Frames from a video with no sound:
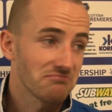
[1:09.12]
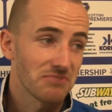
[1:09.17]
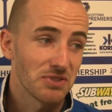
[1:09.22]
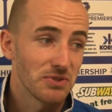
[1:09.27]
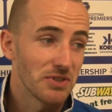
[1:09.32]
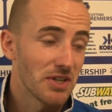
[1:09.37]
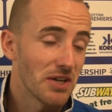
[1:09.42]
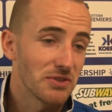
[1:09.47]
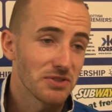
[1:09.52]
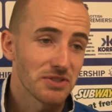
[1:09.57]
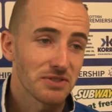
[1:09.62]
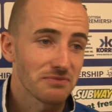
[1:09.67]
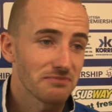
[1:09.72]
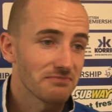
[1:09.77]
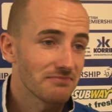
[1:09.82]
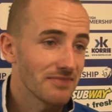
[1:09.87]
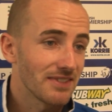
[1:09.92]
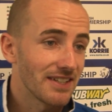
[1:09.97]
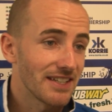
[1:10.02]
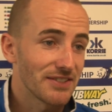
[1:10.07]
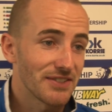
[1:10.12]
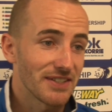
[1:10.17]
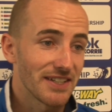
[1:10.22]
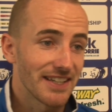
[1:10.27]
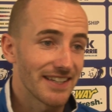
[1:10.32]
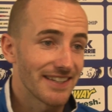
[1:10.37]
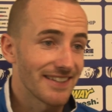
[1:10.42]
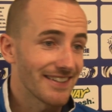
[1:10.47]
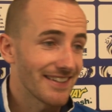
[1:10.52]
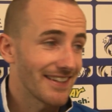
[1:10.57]
Who knows?
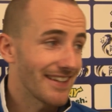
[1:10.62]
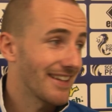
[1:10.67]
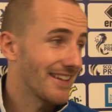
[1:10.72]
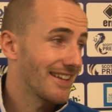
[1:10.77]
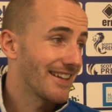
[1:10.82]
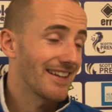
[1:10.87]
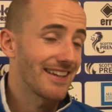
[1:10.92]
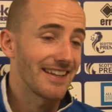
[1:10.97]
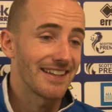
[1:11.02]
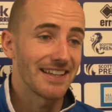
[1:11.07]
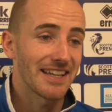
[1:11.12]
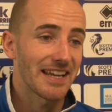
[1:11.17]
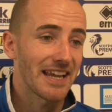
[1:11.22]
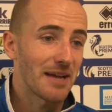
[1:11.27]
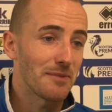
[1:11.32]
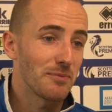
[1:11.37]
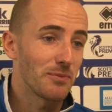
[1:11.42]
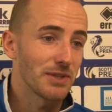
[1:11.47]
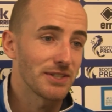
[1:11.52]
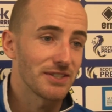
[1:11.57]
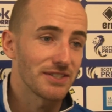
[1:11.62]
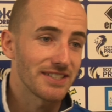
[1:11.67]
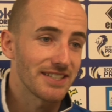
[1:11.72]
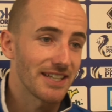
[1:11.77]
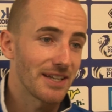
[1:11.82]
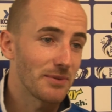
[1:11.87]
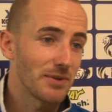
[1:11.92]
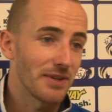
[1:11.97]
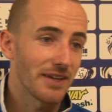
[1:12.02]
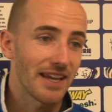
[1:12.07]
Literally, in the camp, we just
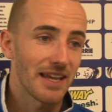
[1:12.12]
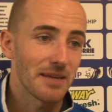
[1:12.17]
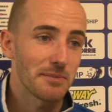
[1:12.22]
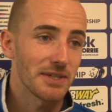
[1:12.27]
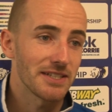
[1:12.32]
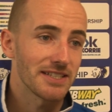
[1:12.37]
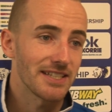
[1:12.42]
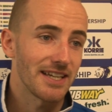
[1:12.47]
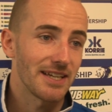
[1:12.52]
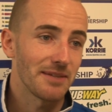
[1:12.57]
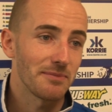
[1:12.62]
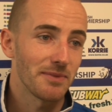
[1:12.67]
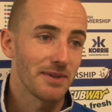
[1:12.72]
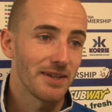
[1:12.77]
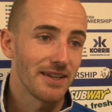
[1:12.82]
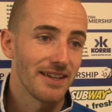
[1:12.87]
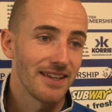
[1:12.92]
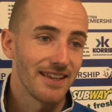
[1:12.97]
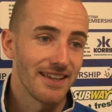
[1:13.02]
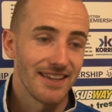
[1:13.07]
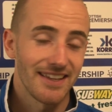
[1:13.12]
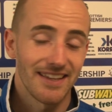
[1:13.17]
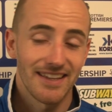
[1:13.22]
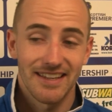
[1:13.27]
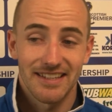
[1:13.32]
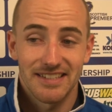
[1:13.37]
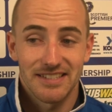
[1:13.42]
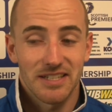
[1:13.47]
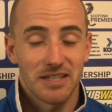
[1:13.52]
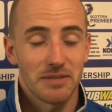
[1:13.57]
take one game at a time.
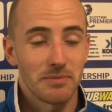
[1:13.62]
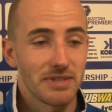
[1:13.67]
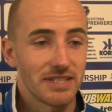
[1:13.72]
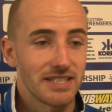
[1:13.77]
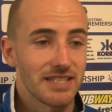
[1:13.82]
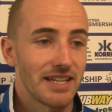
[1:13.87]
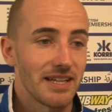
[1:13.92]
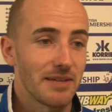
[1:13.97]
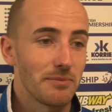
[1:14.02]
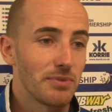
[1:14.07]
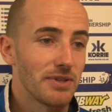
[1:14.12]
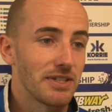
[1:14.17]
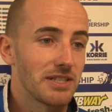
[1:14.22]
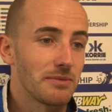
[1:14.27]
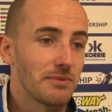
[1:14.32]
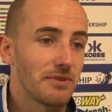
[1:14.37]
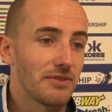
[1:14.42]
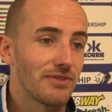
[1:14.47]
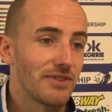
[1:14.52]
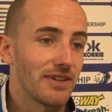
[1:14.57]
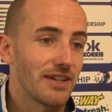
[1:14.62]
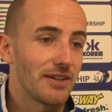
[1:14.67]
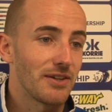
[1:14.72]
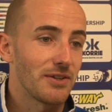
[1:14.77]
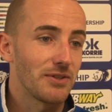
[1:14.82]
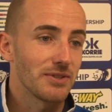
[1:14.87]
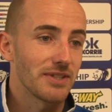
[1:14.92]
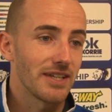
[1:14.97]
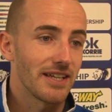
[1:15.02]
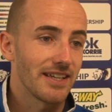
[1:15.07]
It's going to be the same principle throughout the
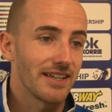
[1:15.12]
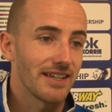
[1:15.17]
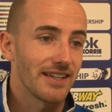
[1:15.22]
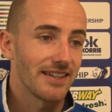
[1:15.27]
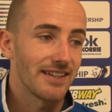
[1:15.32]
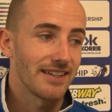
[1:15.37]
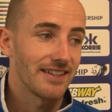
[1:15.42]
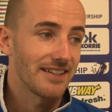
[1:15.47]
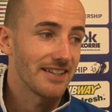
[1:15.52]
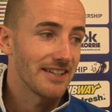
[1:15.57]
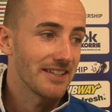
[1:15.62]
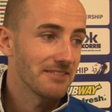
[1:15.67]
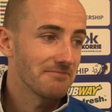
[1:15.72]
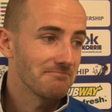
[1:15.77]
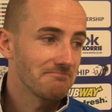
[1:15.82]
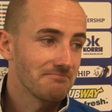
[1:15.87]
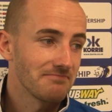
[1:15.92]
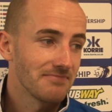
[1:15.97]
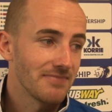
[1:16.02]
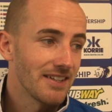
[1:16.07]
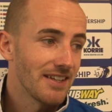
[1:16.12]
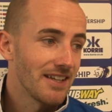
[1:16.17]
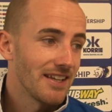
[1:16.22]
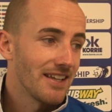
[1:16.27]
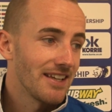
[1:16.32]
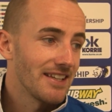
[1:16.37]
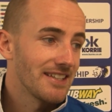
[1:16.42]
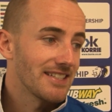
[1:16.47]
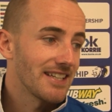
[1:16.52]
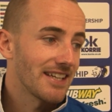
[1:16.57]
whole year.
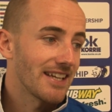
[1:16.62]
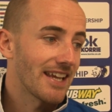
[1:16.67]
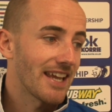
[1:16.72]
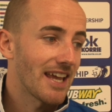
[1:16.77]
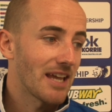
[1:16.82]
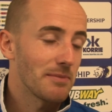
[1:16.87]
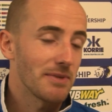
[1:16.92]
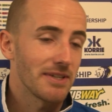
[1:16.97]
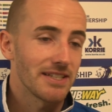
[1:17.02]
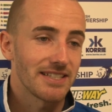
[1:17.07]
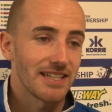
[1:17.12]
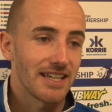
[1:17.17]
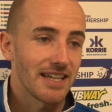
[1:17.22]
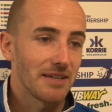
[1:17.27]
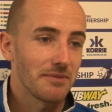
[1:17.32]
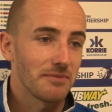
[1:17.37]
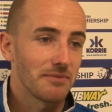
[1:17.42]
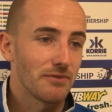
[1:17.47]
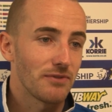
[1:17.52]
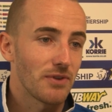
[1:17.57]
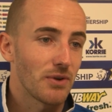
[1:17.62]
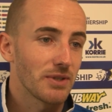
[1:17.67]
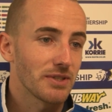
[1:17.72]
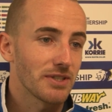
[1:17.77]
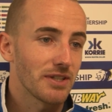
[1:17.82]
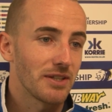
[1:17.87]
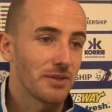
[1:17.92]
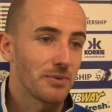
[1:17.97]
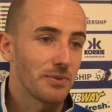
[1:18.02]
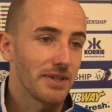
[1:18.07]
Take a game at a time, focus
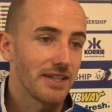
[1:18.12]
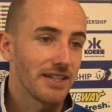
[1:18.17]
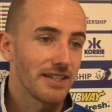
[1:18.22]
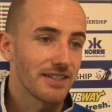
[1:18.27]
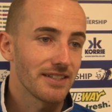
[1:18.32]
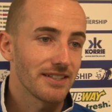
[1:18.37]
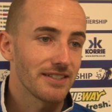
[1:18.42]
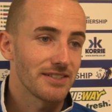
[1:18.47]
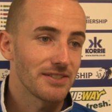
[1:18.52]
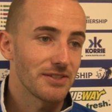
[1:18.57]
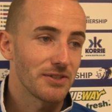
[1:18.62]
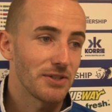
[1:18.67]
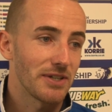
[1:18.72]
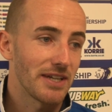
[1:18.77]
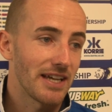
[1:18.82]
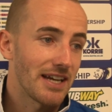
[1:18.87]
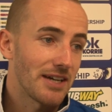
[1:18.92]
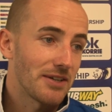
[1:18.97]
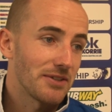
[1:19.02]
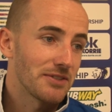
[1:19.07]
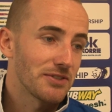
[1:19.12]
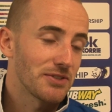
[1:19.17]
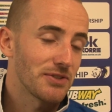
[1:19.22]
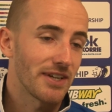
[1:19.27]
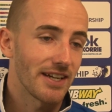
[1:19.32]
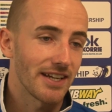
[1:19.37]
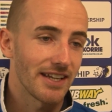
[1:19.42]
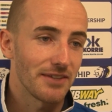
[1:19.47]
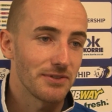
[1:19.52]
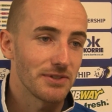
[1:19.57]
on the week, sort it out, and
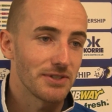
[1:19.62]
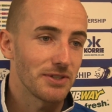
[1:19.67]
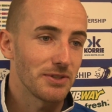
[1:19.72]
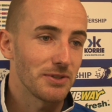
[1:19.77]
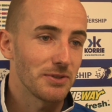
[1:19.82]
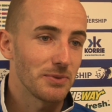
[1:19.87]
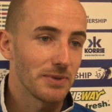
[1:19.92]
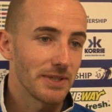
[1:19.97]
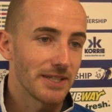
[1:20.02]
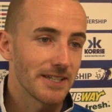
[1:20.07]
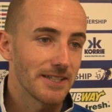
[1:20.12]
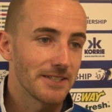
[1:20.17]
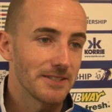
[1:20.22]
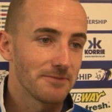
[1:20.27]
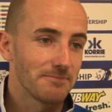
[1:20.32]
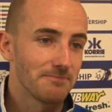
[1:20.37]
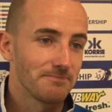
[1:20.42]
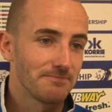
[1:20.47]
try and get the result of the weekend.